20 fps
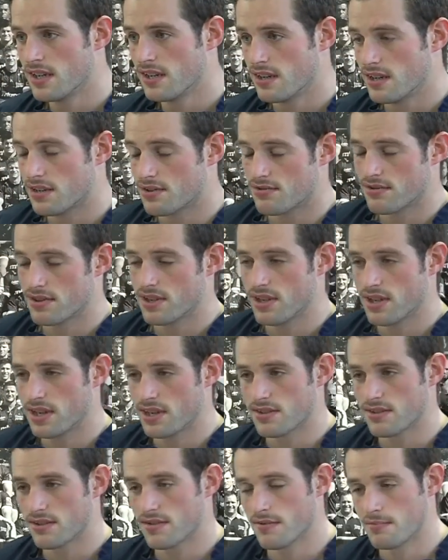That's right, yeah,
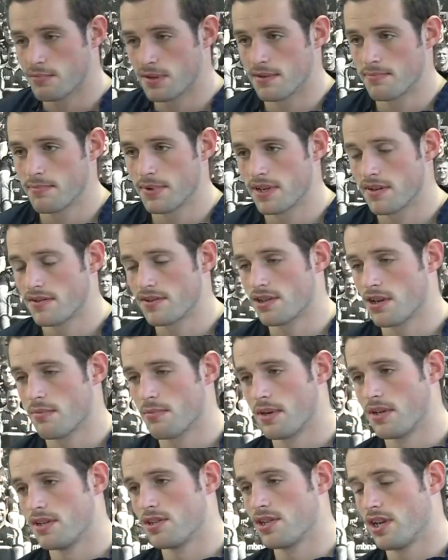sort of a bit of
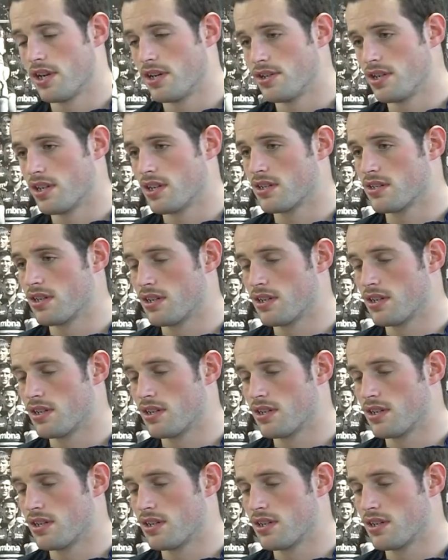chopping and changing.